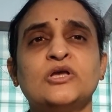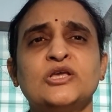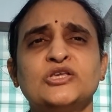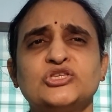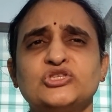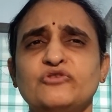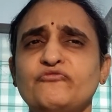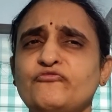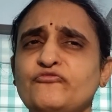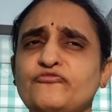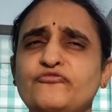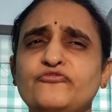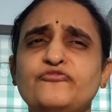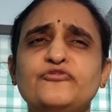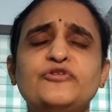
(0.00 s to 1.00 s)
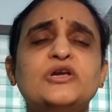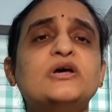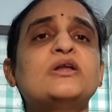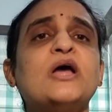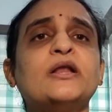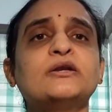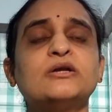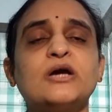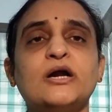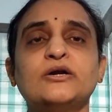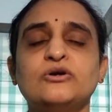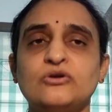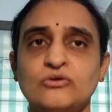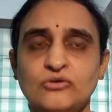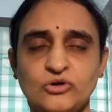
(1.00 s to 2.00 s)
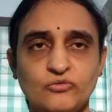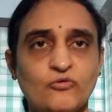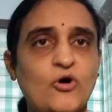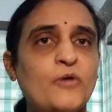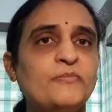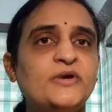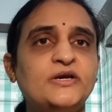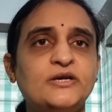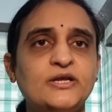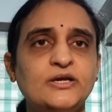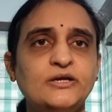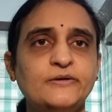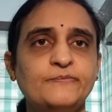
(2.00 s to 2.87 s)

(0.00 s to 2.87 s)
Severe uncontrolled vomiting.